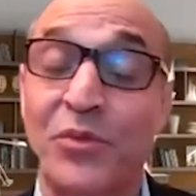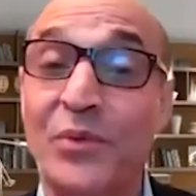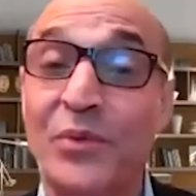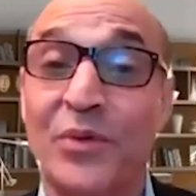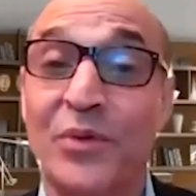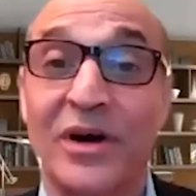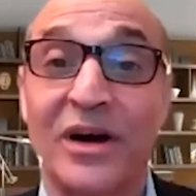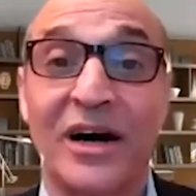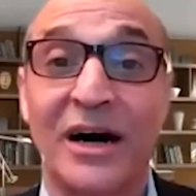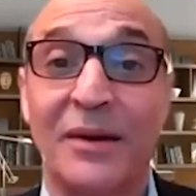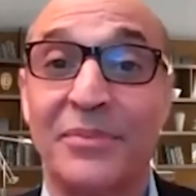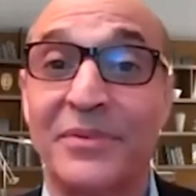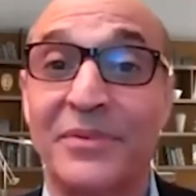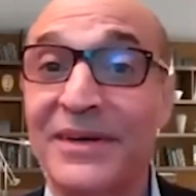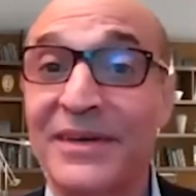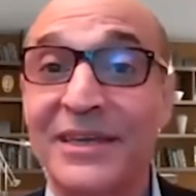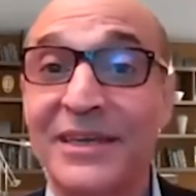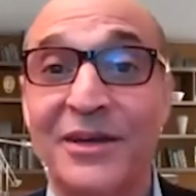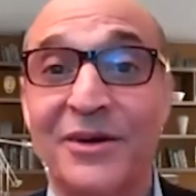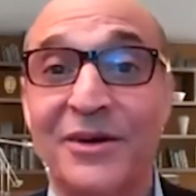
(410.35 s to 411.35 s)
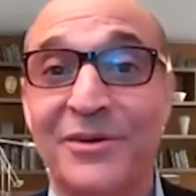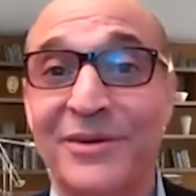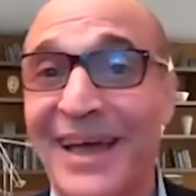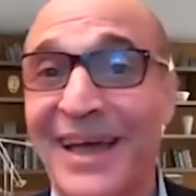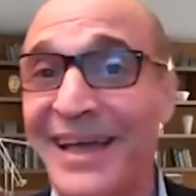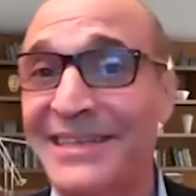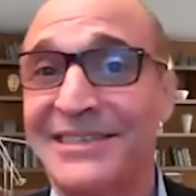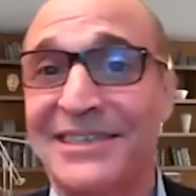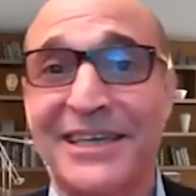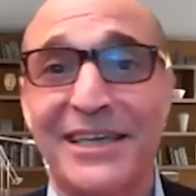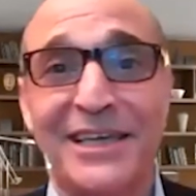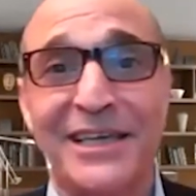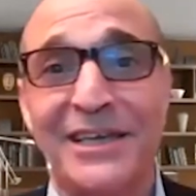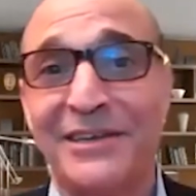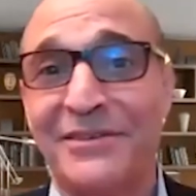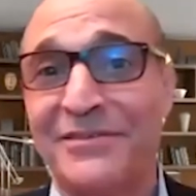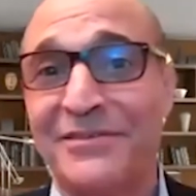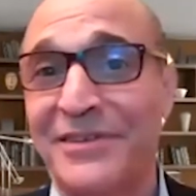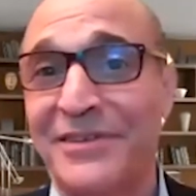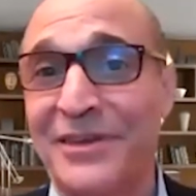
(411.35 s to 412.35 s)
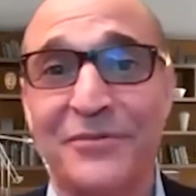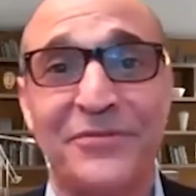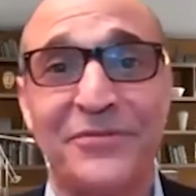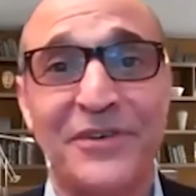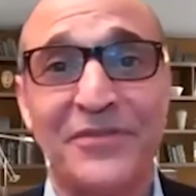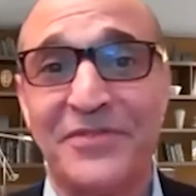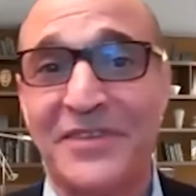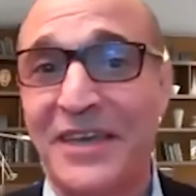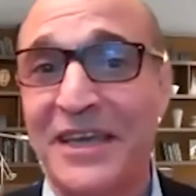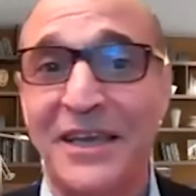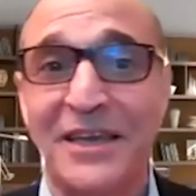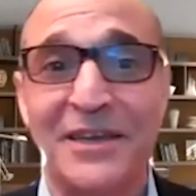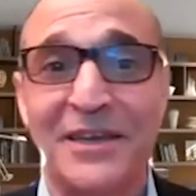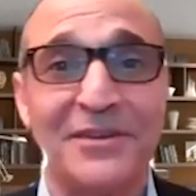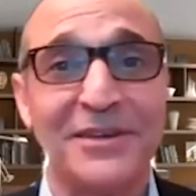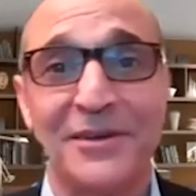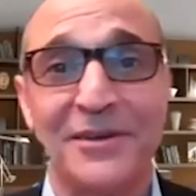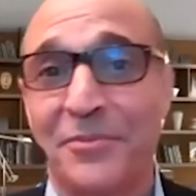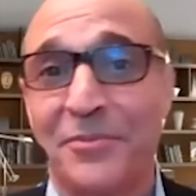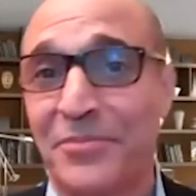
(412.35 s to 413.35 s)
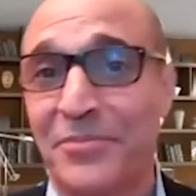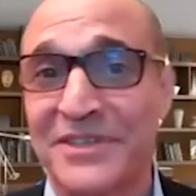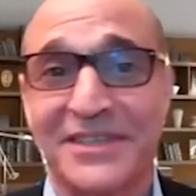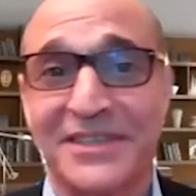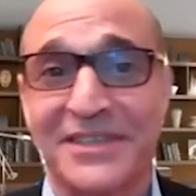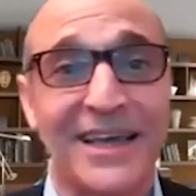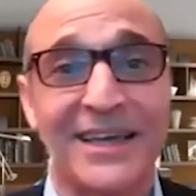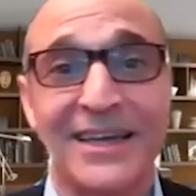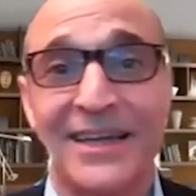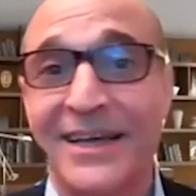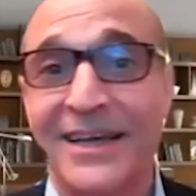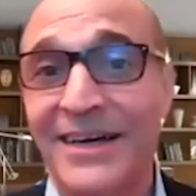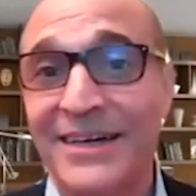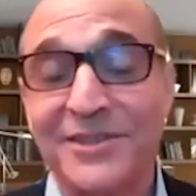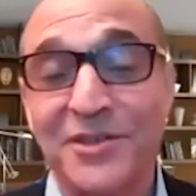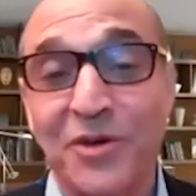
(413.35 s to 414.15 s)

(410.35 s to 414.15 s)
So we were up, 18, 15%.